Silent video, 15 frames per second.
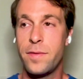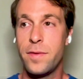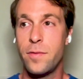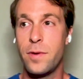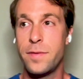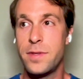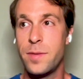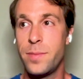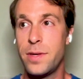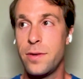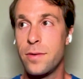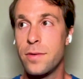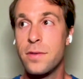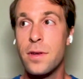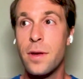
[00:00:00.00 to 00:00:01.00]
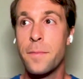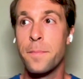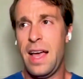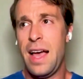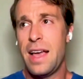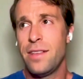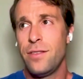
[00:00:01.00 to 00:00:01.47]
with CPUs.
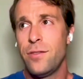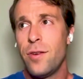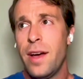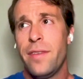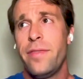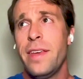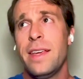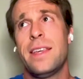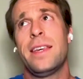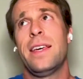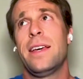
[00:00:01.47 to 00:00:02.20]
You know, I think